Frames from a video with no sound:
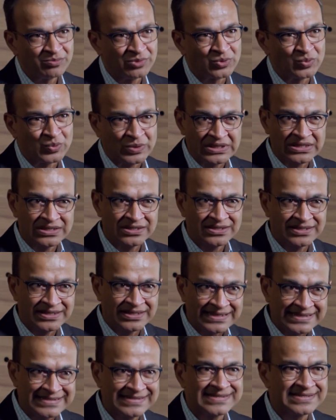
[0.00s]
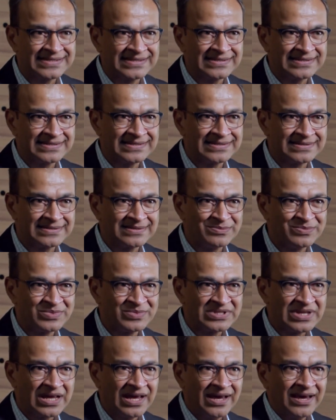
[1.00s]
between the existing
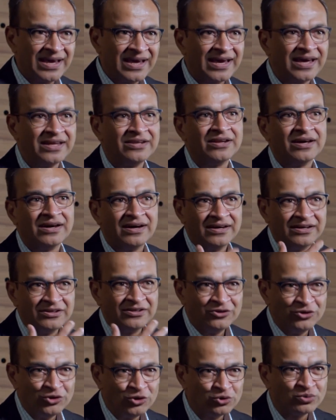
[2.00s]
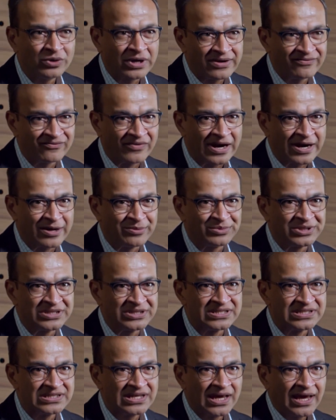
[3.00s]
systems and new
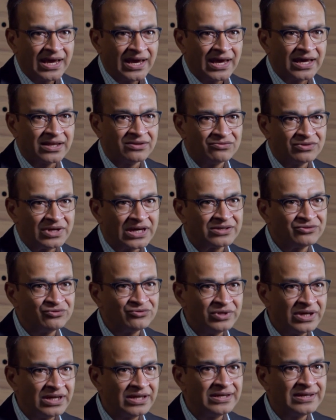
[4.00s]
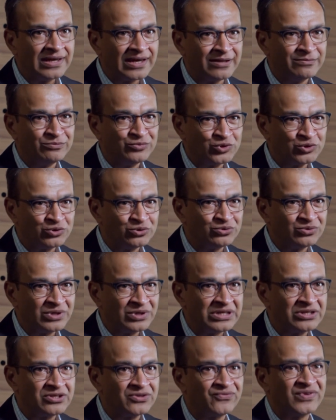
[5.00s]
environments. And that really helps you
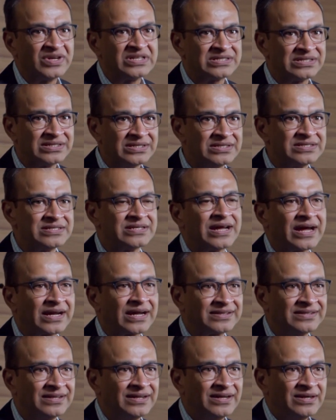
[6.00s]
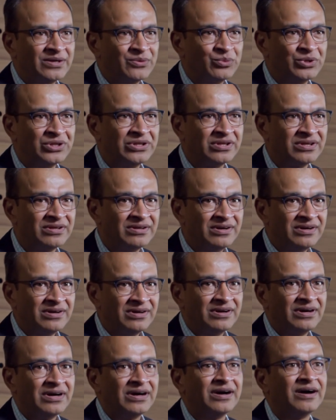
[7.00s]
interface and interact with
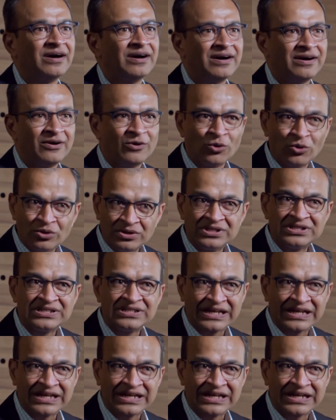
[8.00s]
uh, older